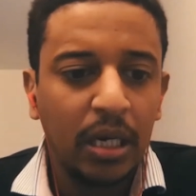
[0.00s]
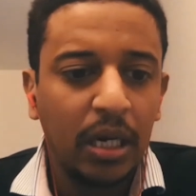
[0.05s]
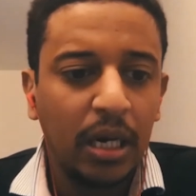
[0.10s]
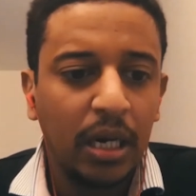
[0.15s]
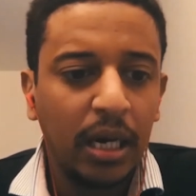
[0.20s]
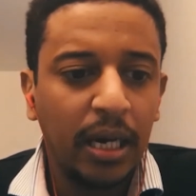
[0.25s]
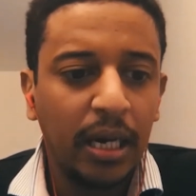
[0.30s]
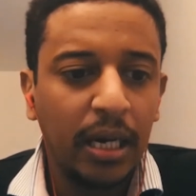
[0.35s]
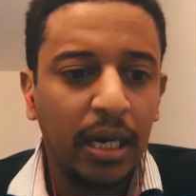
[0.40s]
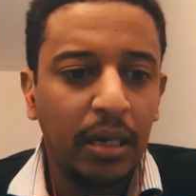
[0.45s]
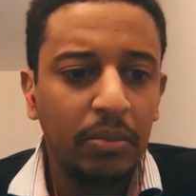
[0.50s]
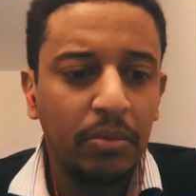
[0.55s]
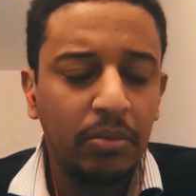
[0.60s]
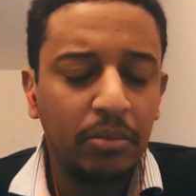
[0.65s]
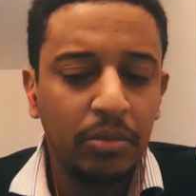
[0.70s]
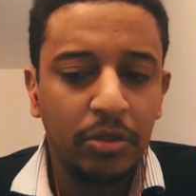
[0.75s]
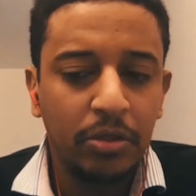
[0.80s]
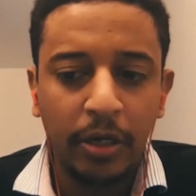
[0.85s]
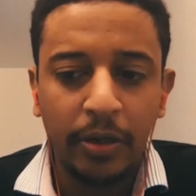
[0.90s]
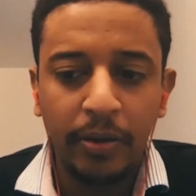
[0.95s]

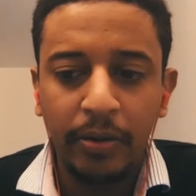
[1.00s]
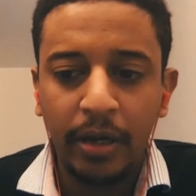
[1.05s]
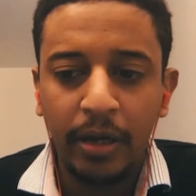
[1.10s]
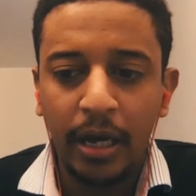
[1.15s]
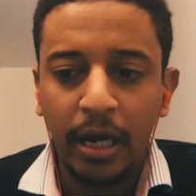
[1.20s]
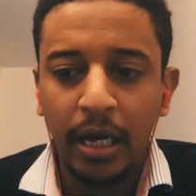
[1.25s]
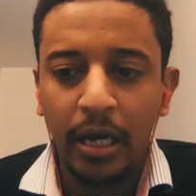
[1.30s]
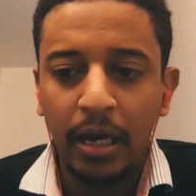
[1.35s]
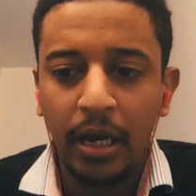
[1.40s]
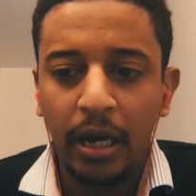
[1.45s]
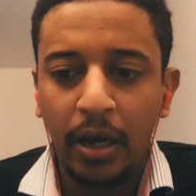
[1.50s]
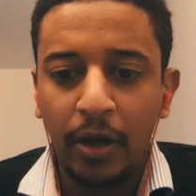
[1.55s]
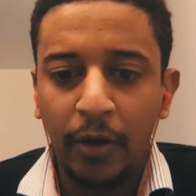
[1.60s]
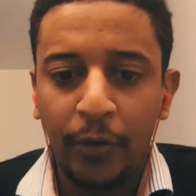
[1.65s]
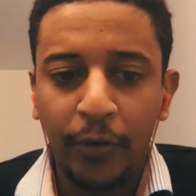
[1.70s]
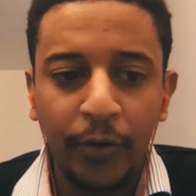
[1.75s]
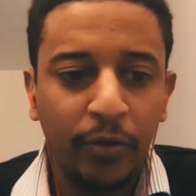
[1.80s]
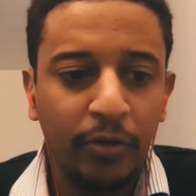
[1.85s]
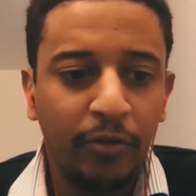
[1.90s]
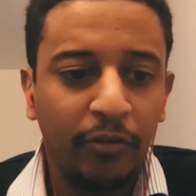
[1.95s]

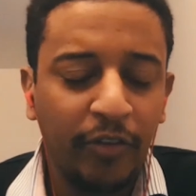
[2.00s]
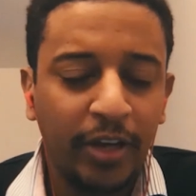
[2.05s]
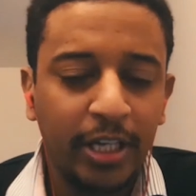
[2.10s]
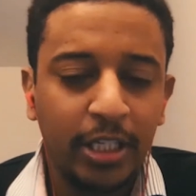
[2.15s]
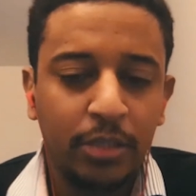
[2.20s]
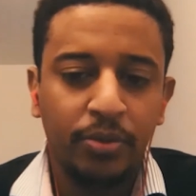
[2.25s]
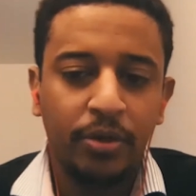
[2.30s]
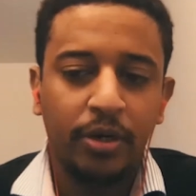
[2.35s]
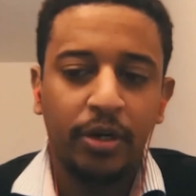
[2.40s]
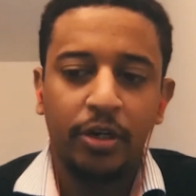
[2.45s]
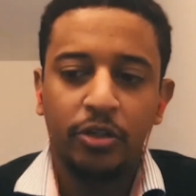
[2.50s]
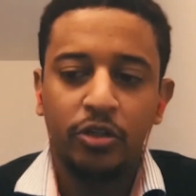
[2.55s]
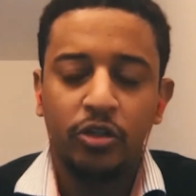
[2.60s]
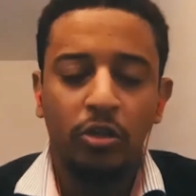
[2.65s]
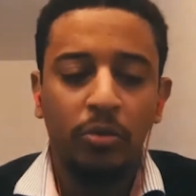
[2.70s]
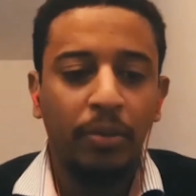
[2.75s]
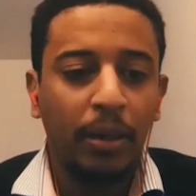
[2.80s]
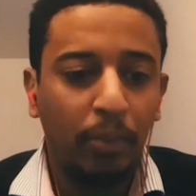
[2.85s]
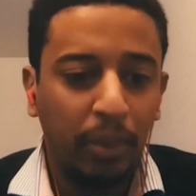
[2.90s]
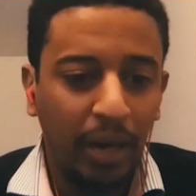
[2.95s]
Google and Facebook are the two
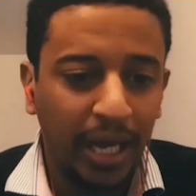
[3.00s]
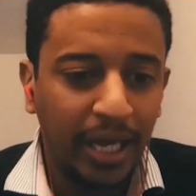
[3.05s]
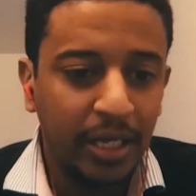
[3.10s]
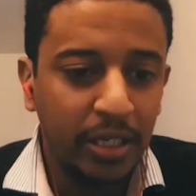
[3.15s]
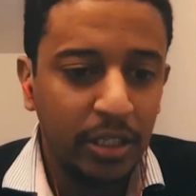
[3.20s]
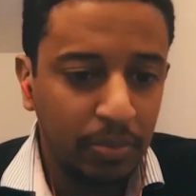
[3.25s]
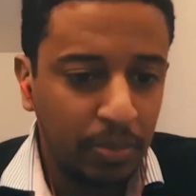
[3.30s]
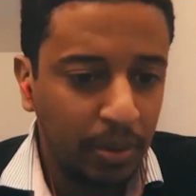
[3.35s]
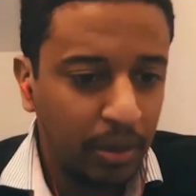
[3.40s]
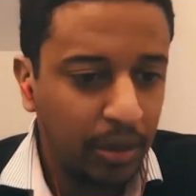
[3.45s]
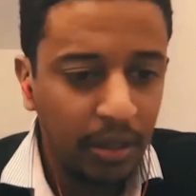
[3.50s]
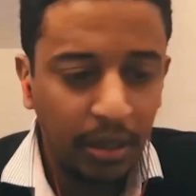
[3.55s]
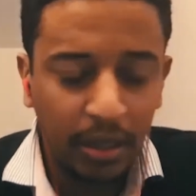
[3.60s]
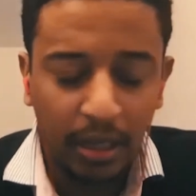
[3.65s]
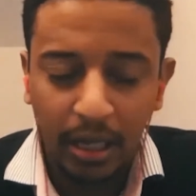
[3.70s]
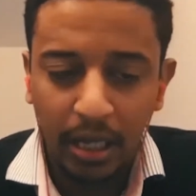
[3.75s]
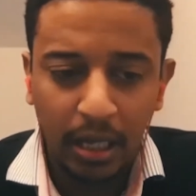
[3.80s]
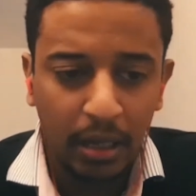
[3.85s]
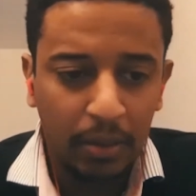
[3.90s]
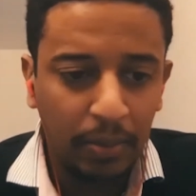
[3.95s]
big players, but
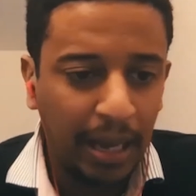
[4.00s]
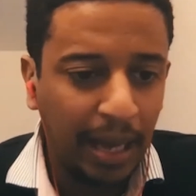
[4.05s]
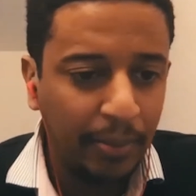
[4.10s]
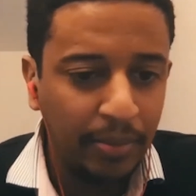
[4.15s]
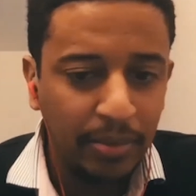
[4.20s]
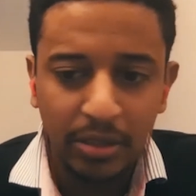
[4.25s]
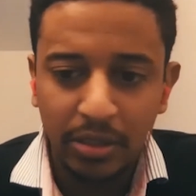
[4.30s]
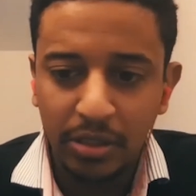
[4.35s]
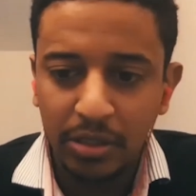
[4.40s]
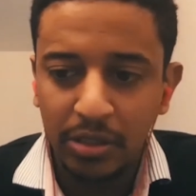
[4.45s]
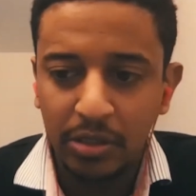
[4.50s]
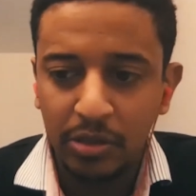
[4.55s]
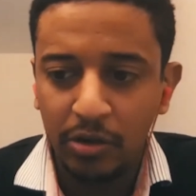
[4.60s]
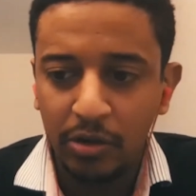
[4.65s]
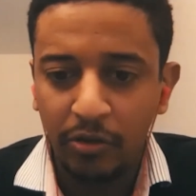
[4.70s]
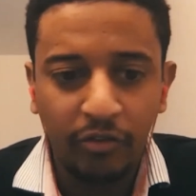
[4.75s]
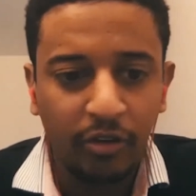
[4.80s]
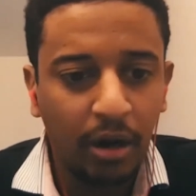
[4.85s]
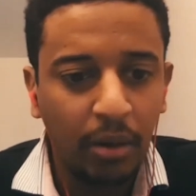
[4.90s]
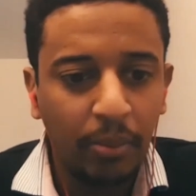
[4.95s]
Amazon's not
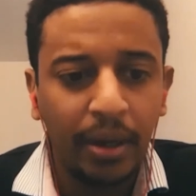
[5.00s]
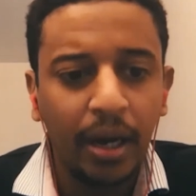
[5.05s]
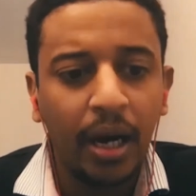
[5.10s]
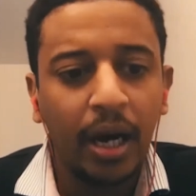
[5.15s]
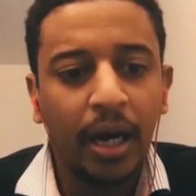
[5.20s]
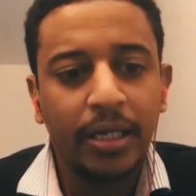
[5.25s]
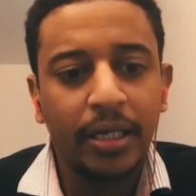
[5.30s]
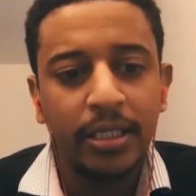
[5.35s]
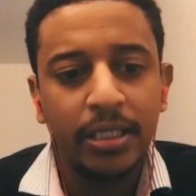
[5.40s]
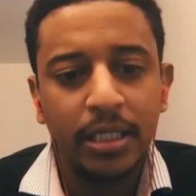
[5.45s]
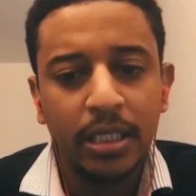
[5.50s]
far behind.